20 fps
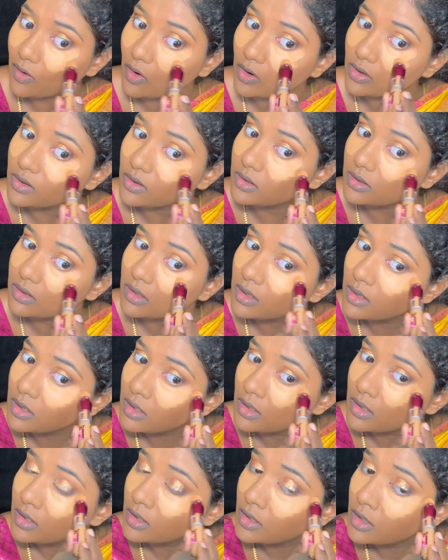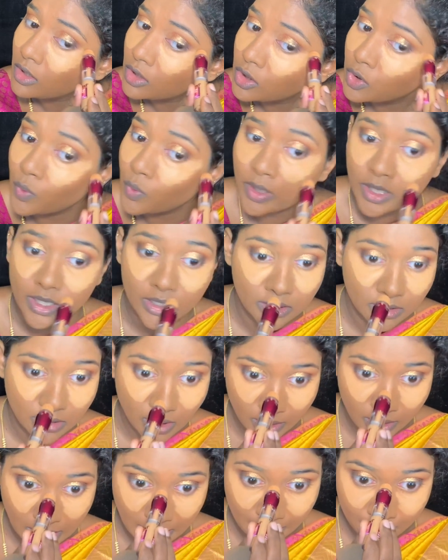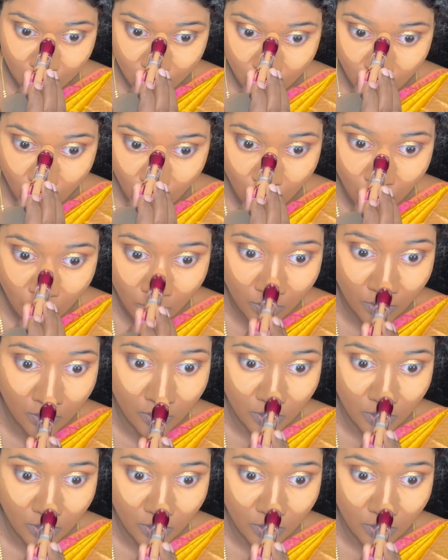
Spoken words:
ordered through an Instagram store.